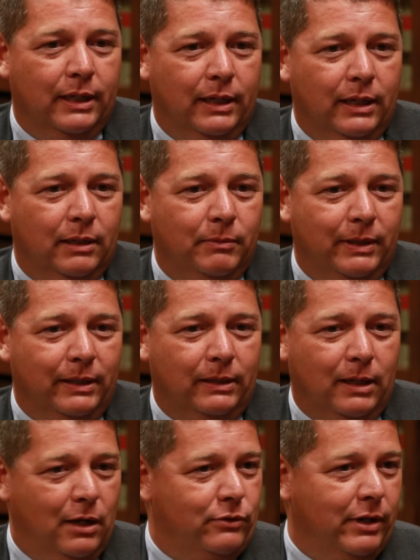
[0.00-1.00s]
Uh,
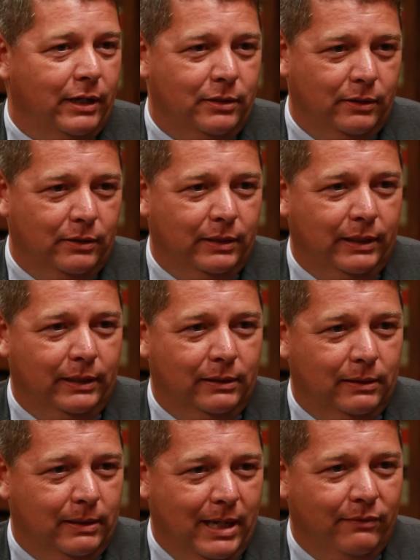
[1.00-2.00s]
contrary to the
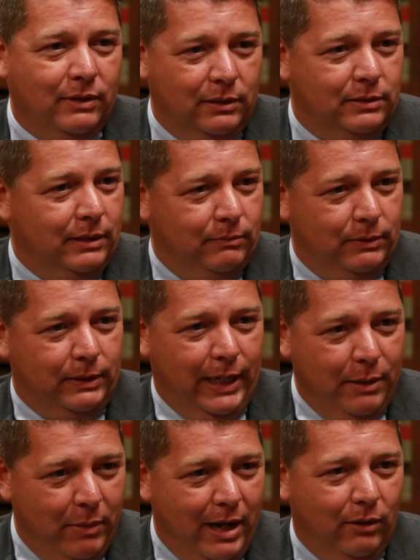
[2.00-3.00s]
evidence that
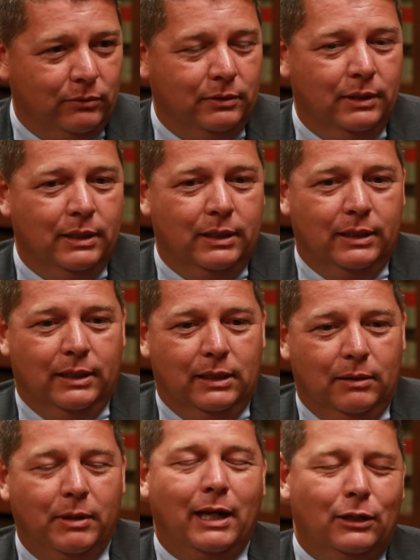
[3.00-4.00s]
came out,
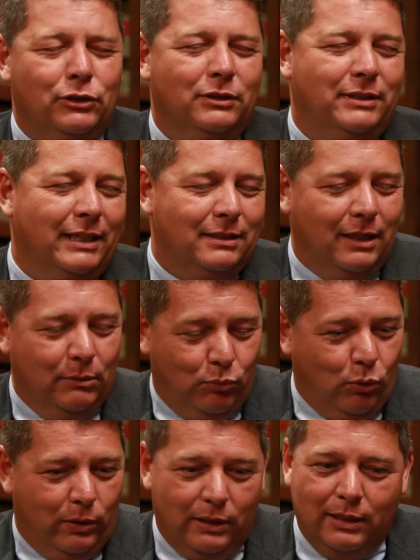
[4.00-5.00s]
uh, I mean, I shouldn't say it's not
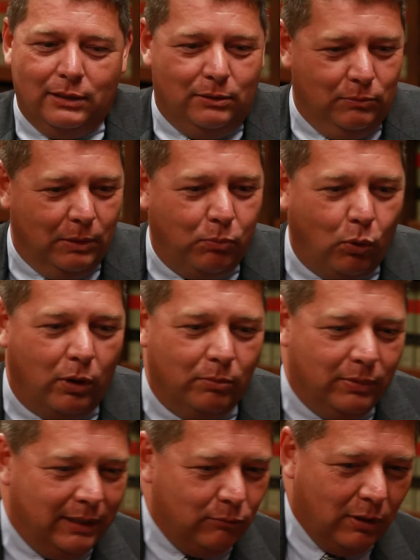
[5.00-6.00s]
important. It is
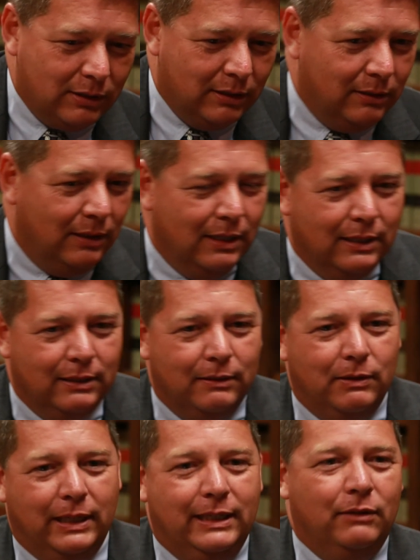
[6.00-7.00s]
important, but it wasn't.
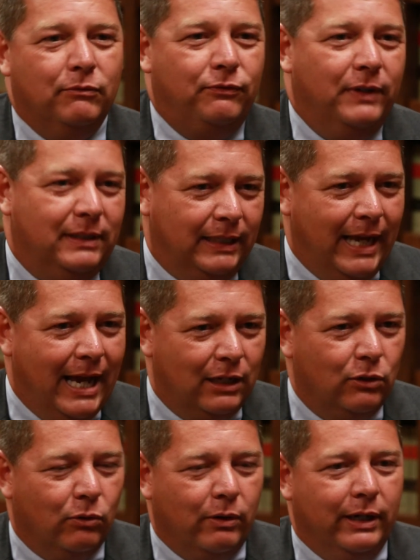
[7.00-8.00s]
It didn't fit the
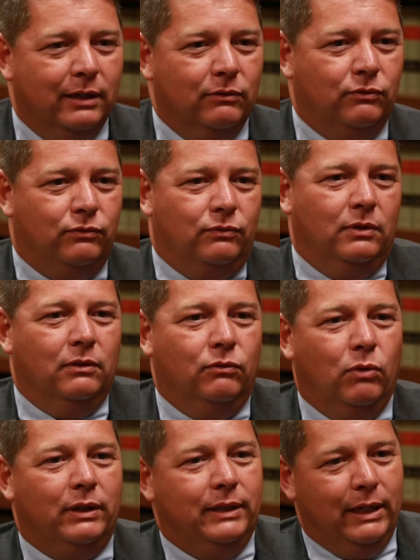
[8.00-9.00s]
category of,
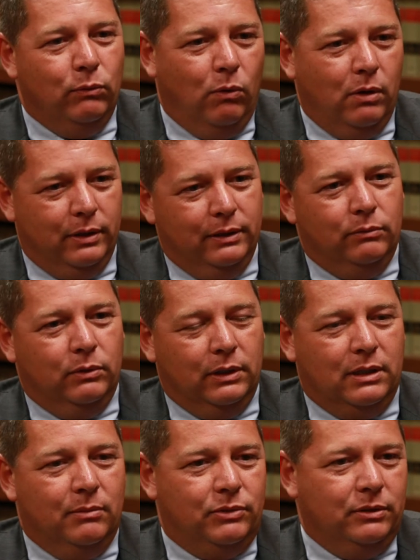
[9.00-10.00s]
of what they wanted when
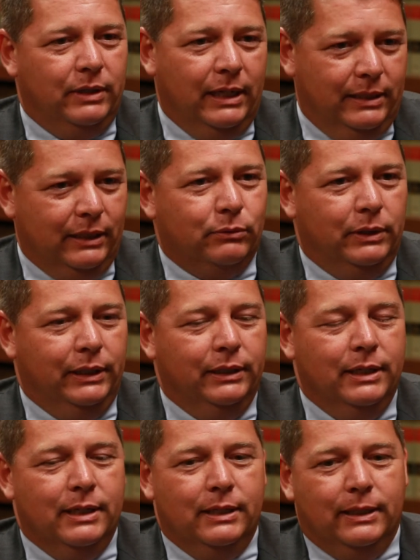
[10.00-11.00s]
it comes to an antiquity
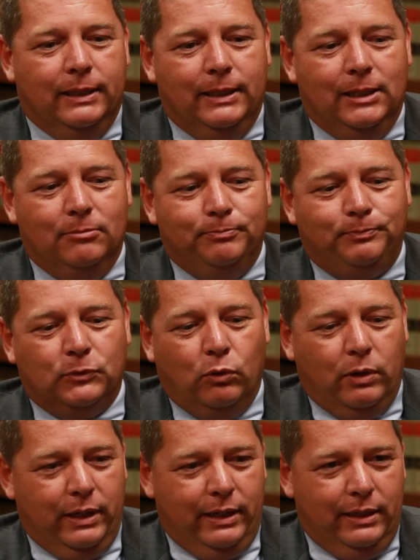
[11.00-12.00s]
um,
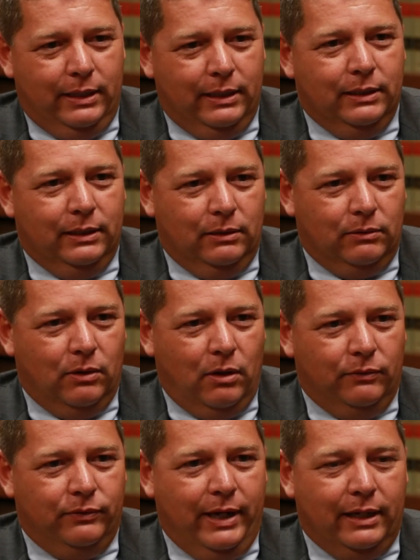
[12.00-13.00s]
or an, an, Indian
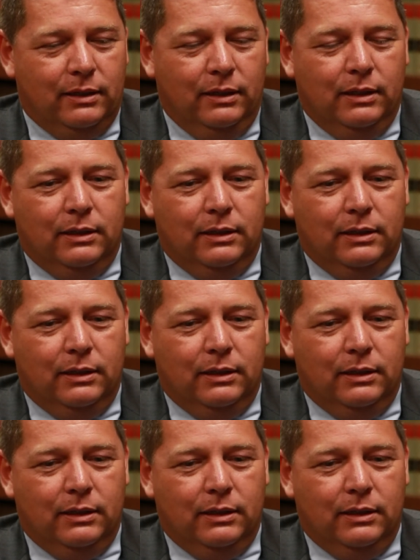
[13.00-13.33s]
artifact.